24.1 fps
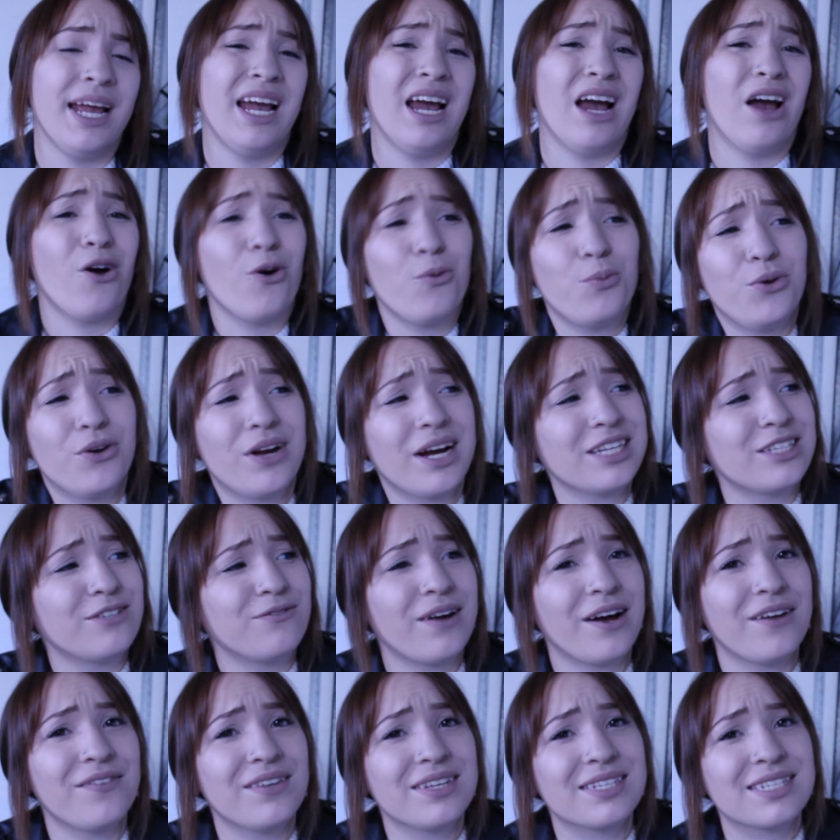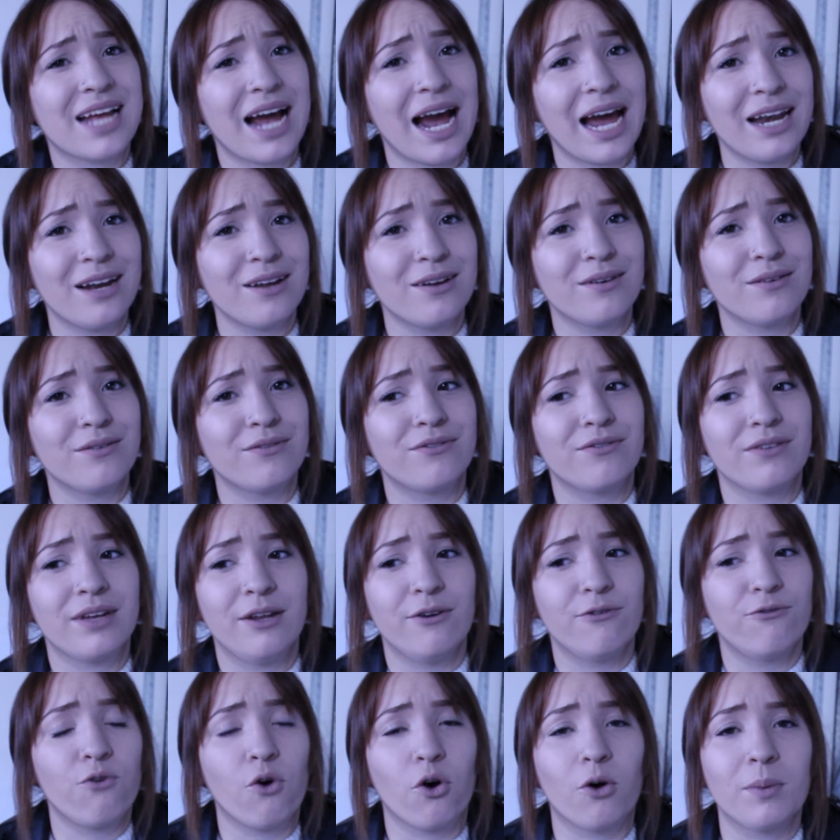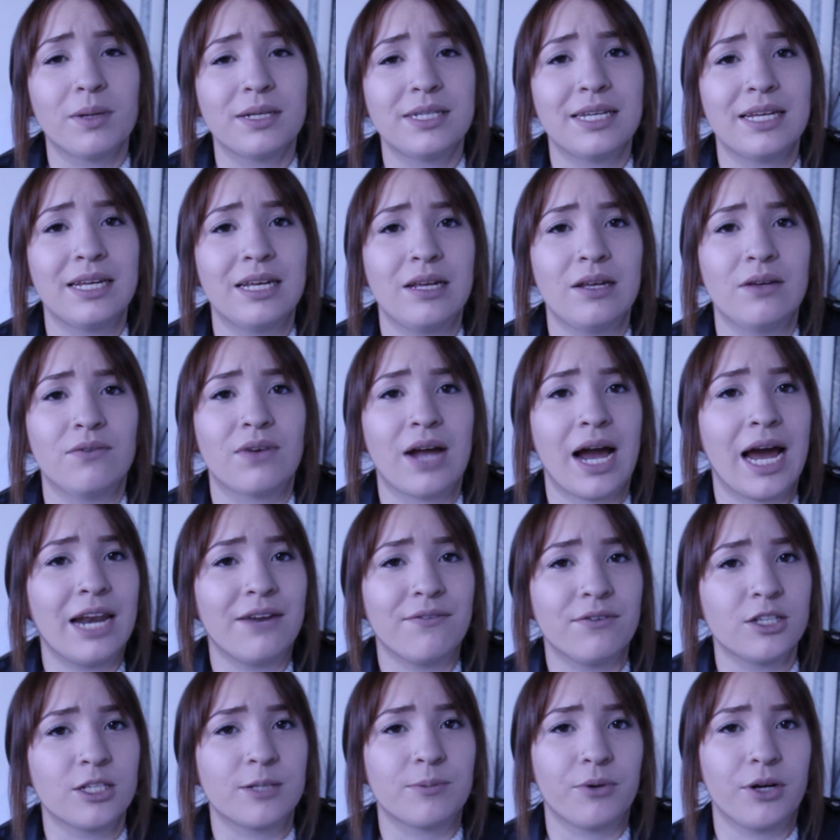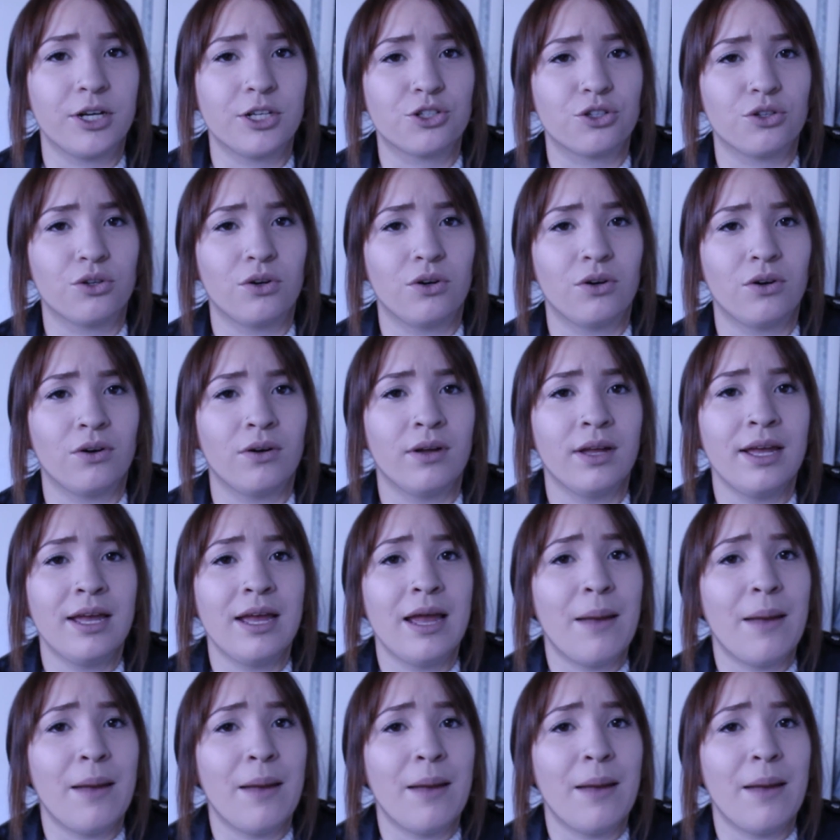I hope you guys found this kind of informative, kind of inspirational.